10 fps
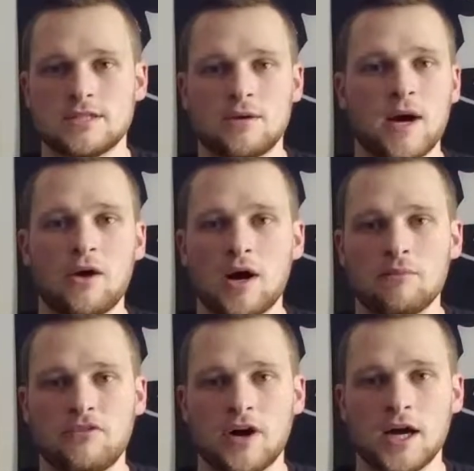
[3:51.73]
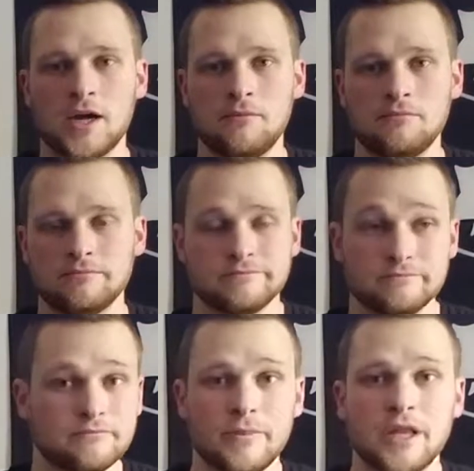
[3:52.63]
somehow I'm fine,
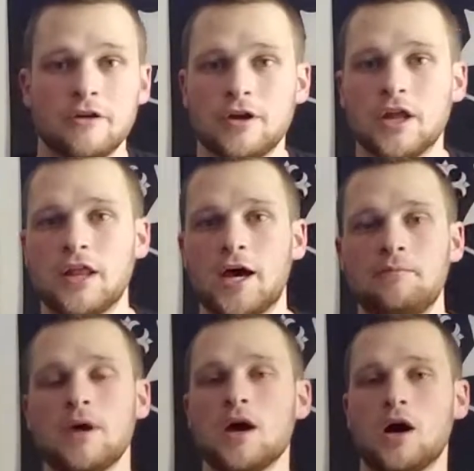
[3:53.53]
been there, done that,